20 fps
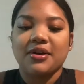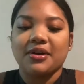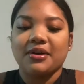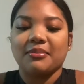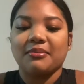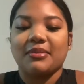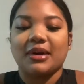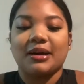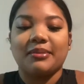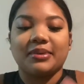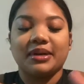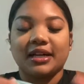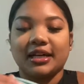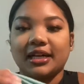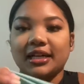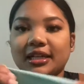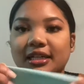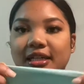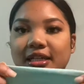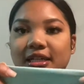my
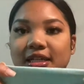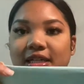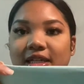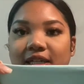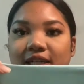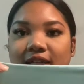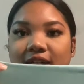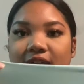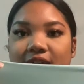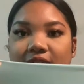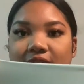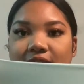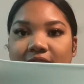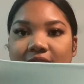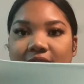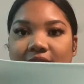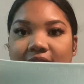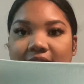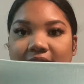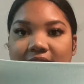butt
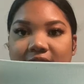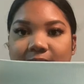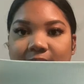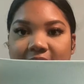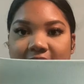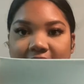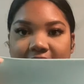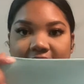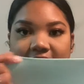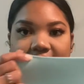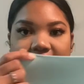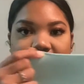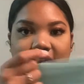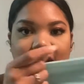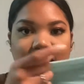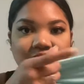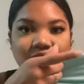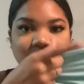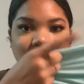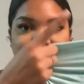expanded
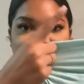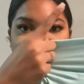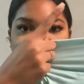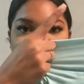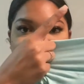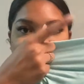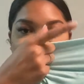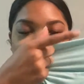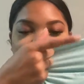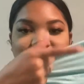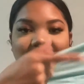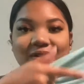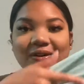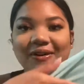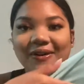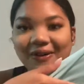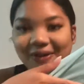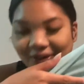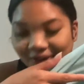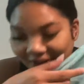and you could see my
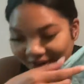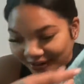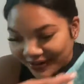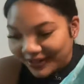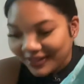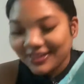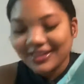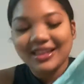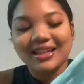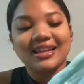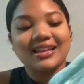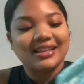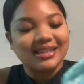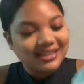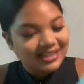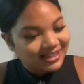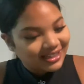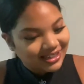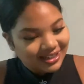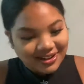whole
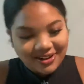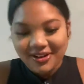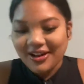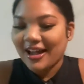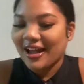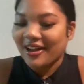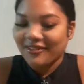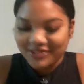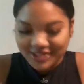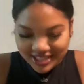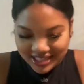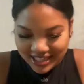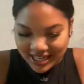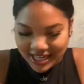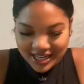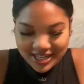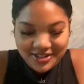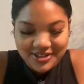everything.